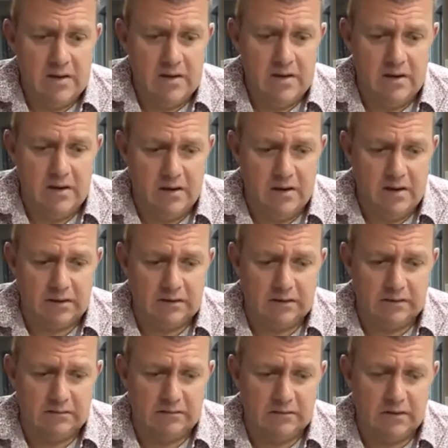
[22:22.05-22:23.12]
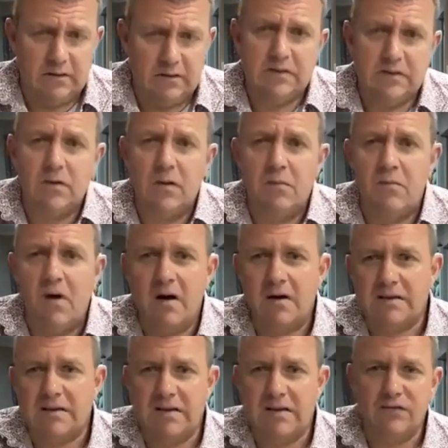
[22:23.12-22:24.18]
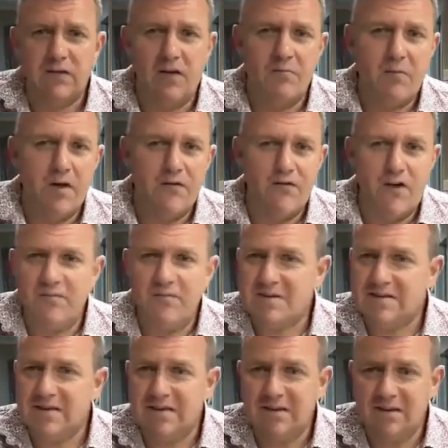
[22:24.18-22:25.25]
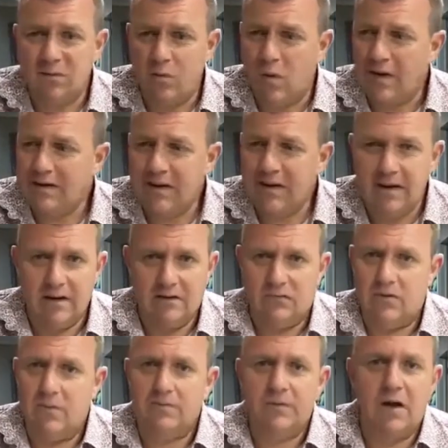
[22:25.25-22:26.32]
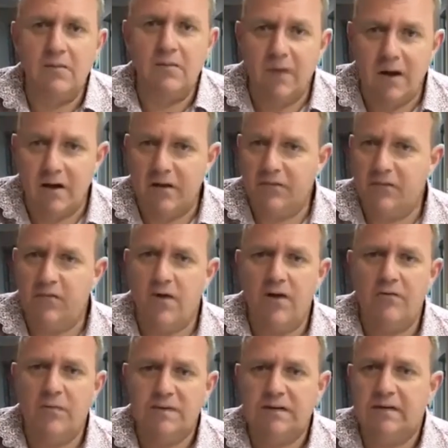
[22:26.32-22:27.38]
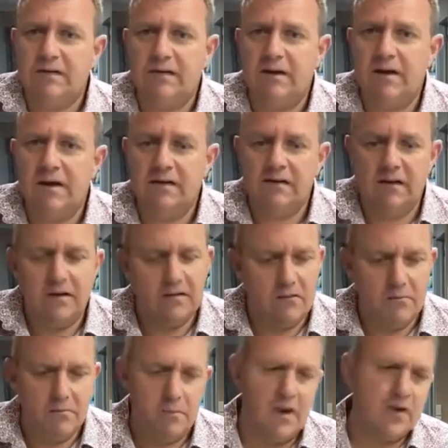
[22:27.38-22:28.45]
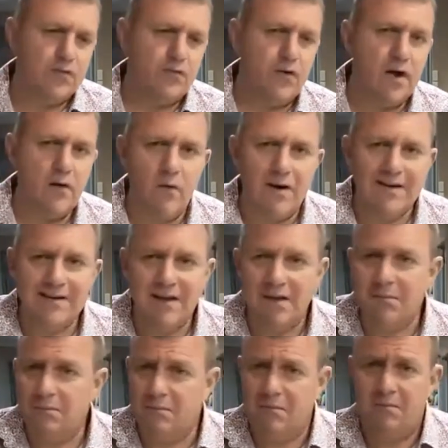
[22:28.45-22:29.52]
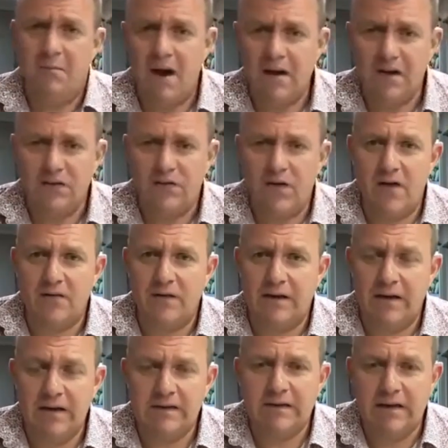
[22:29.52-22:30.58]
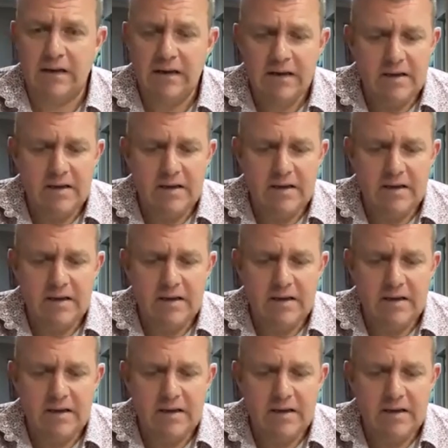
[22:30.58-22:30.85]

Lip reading: I saw the markets lift up by 5% one day and drop down by 5% the next day. So +5 one day, -5 the next day.